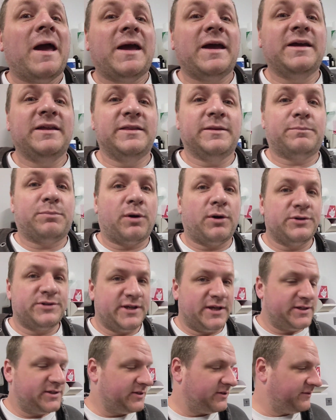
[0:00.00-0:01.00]
in the
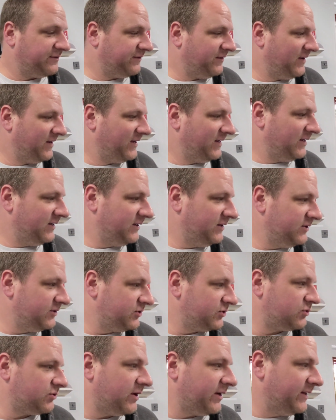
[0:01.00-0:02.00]
process of
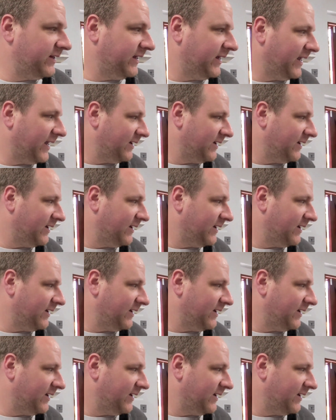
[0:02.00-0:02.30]
straightening